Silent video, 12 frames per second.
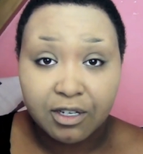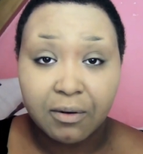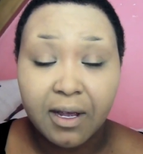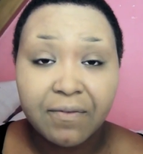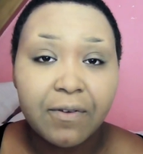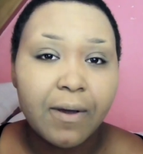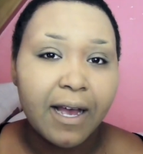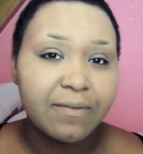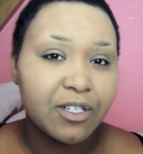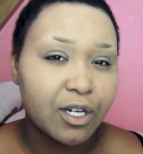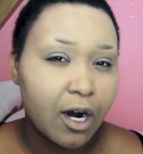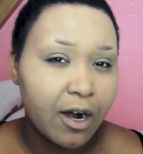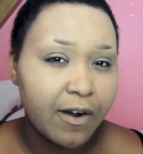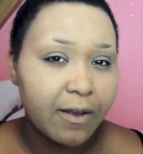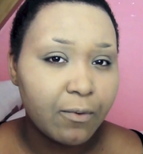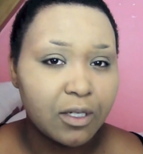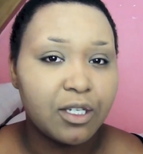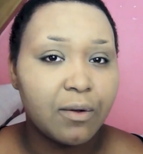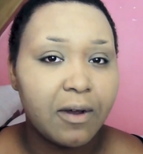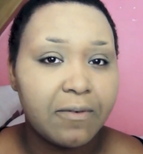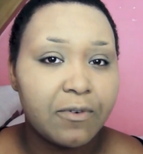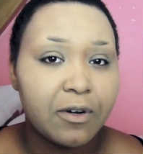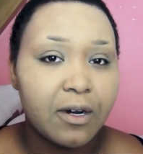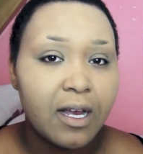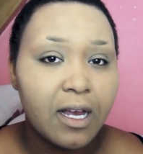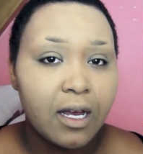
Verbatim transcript: So if you have scarring whatsoever,